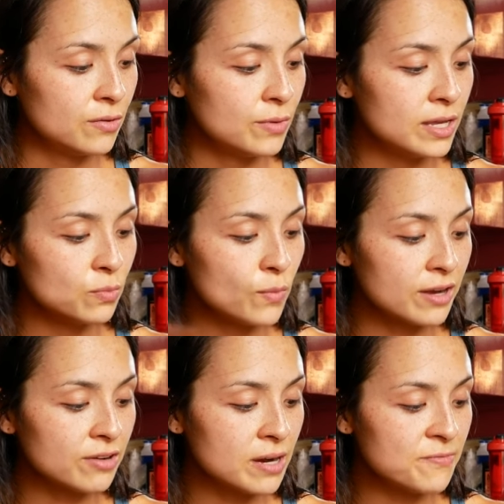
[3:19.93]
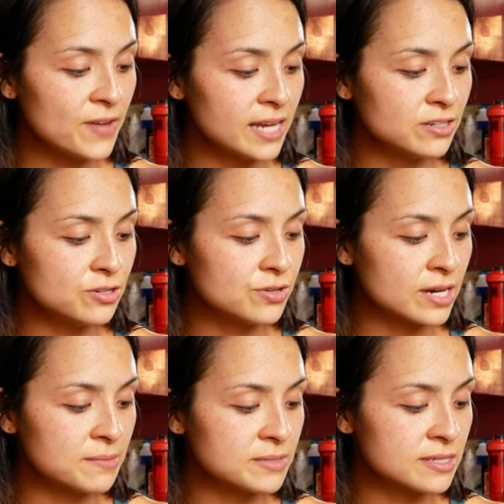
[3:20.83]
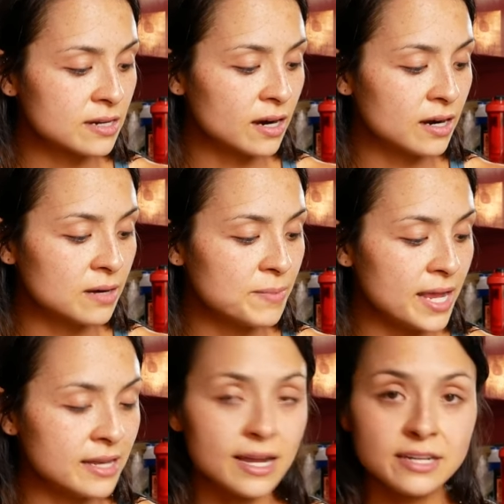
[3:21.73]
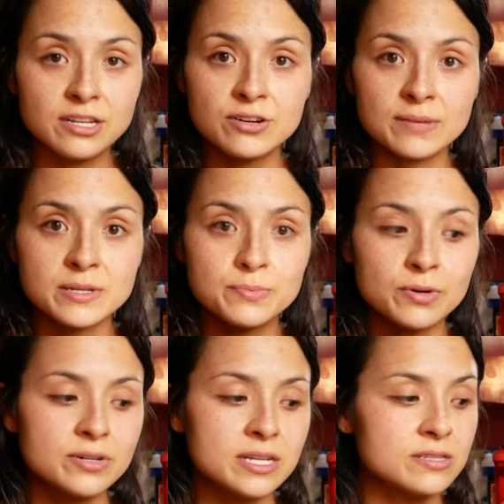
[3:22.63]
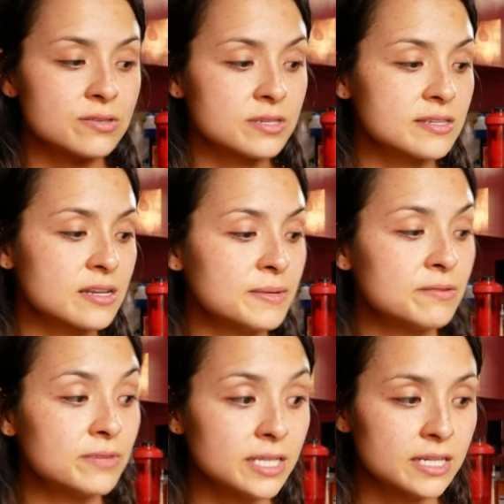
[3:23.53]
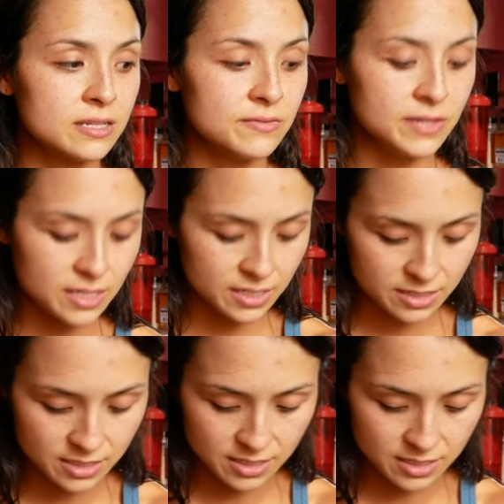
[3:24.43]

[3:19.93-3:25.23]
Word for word: with one gram fat, two grams carb, and nineteen grams of protein. So this is gonna be really convenient.